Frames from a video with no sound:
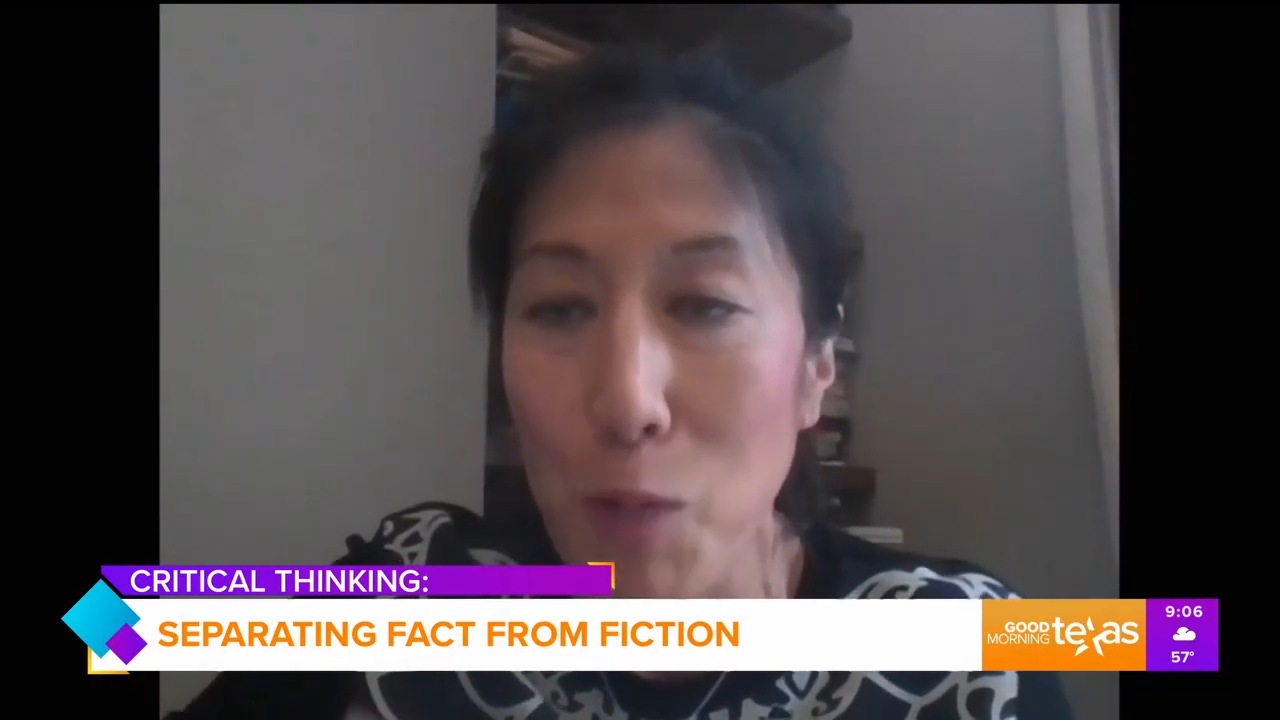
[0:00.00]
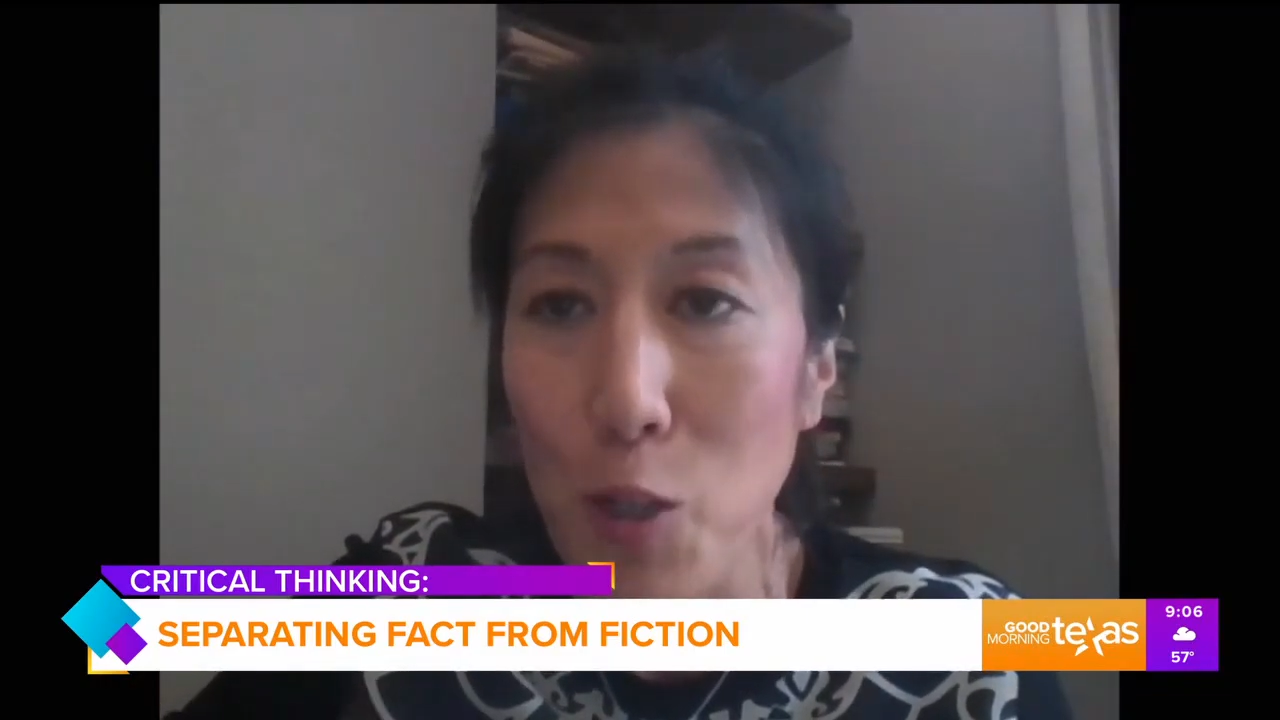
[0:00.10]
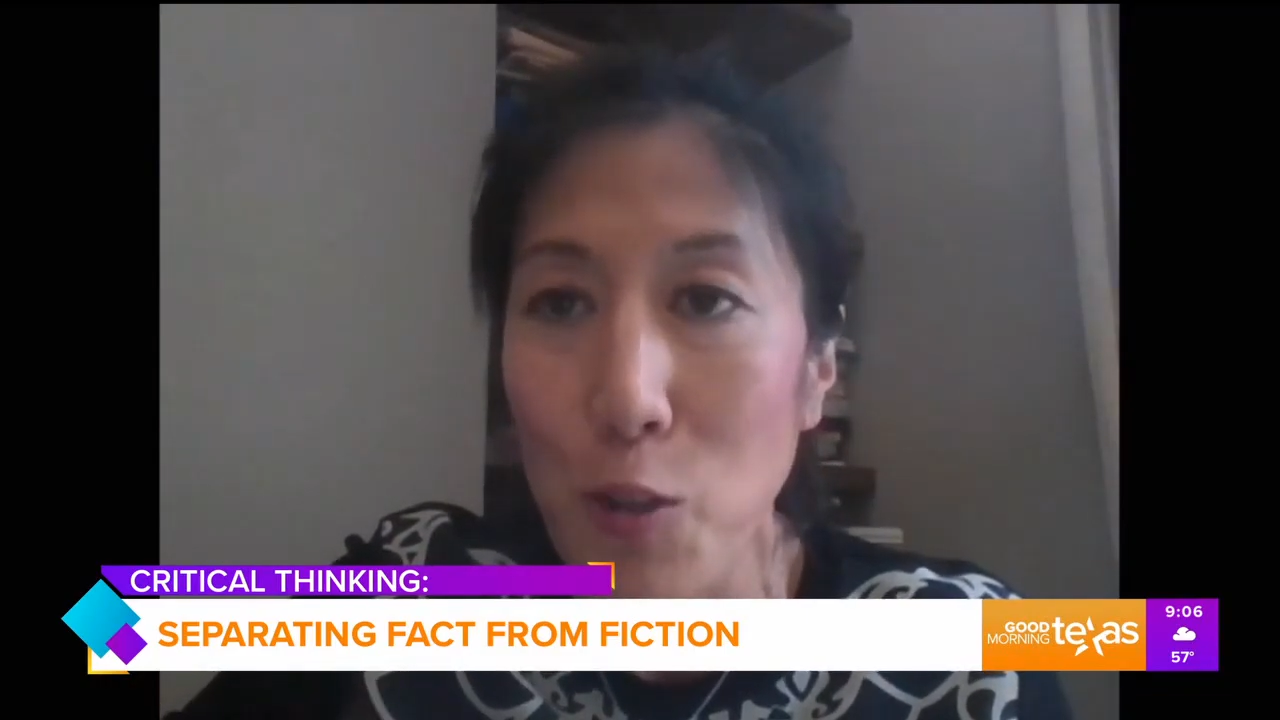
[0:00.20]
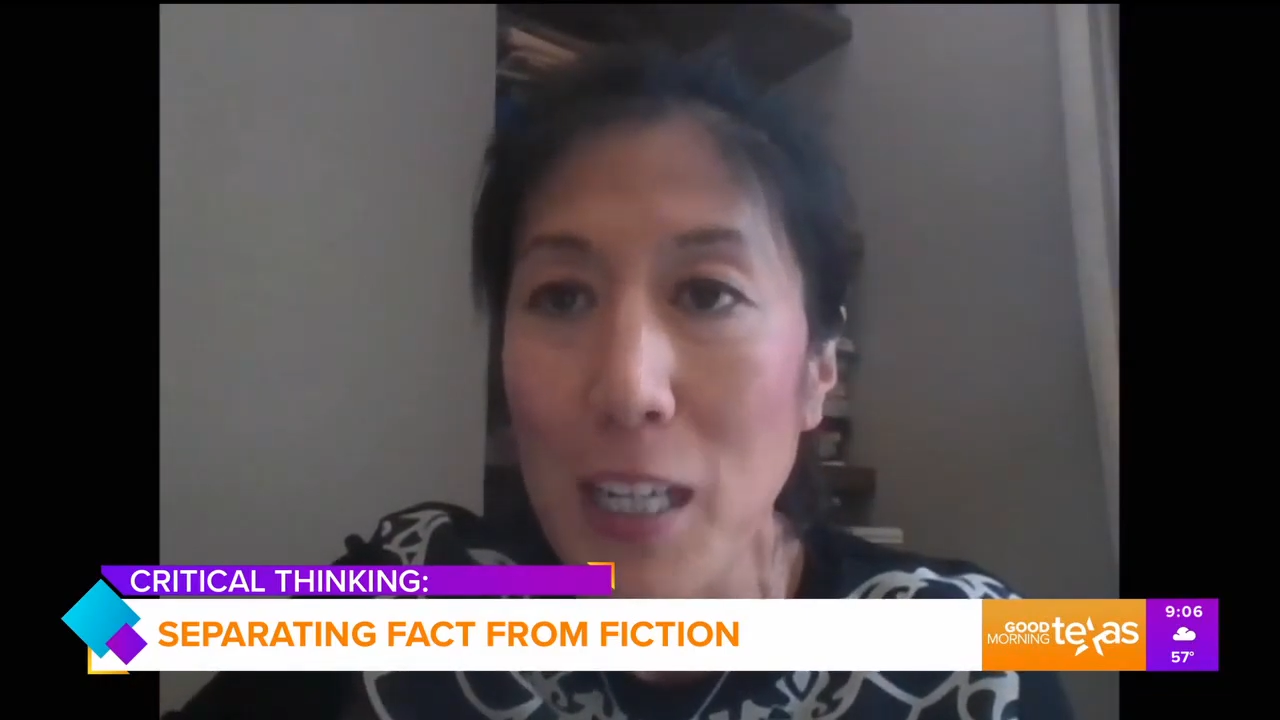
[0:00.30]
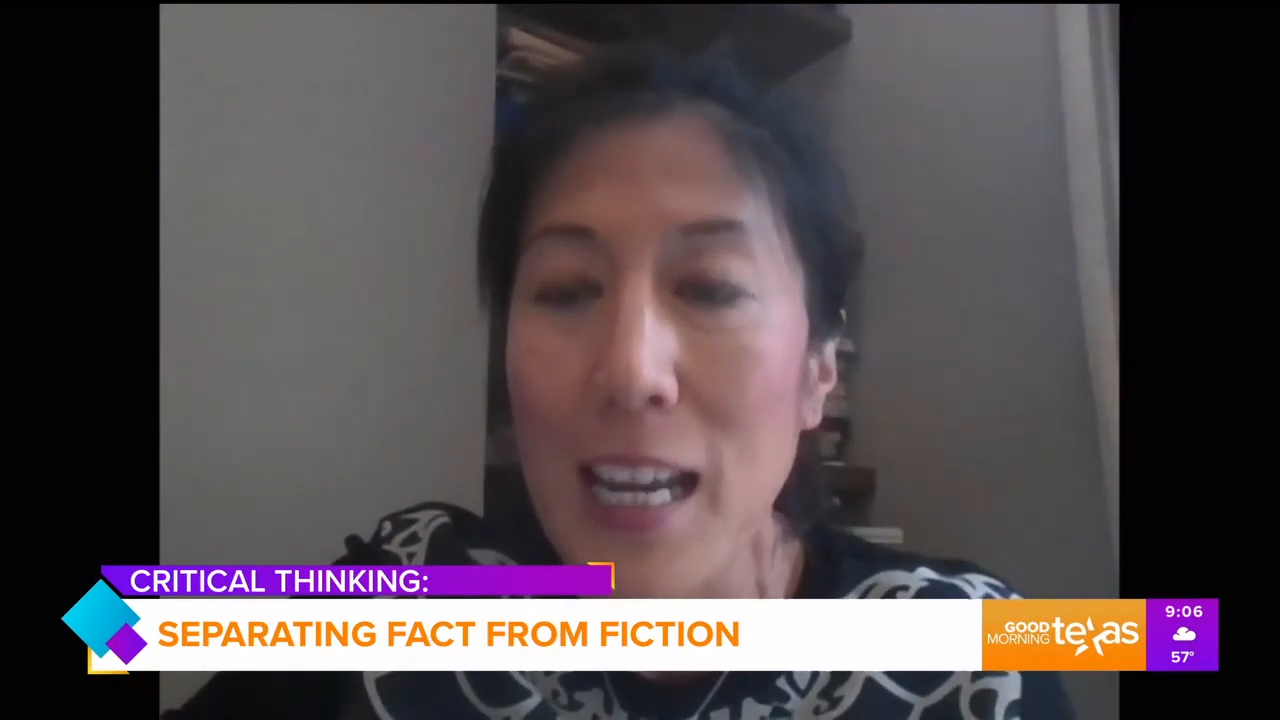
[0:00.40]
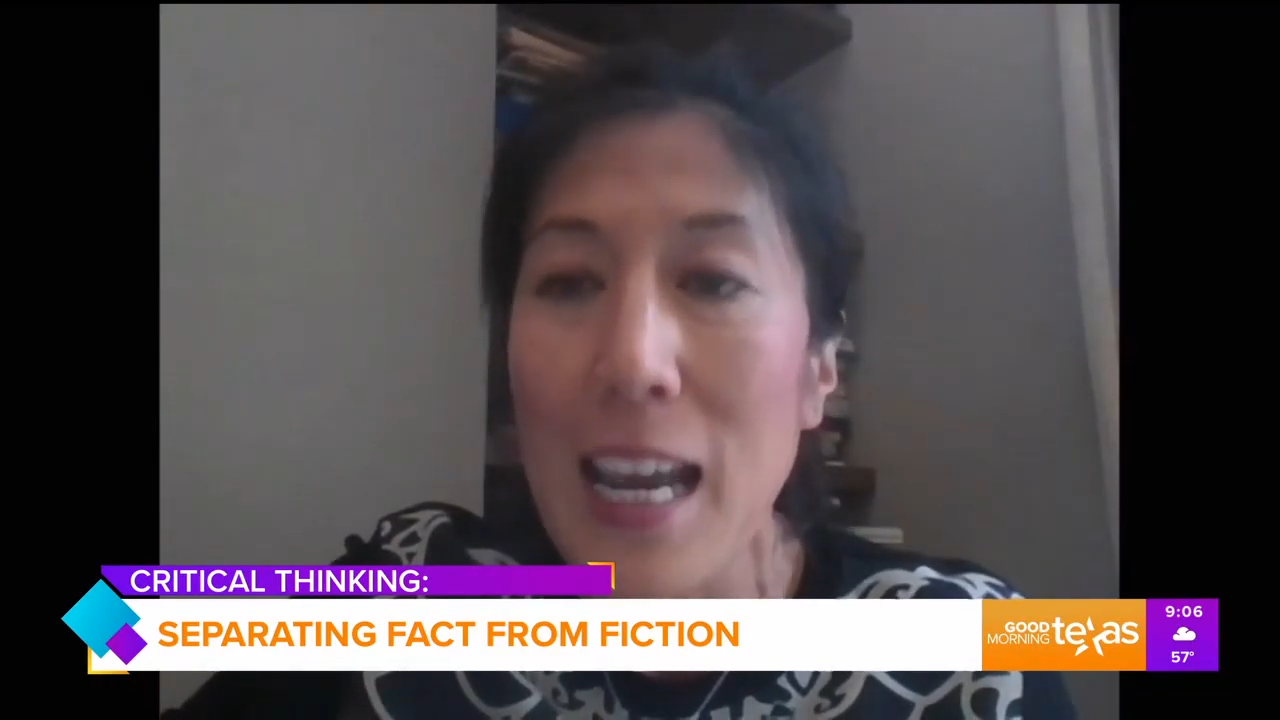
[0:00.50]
mode.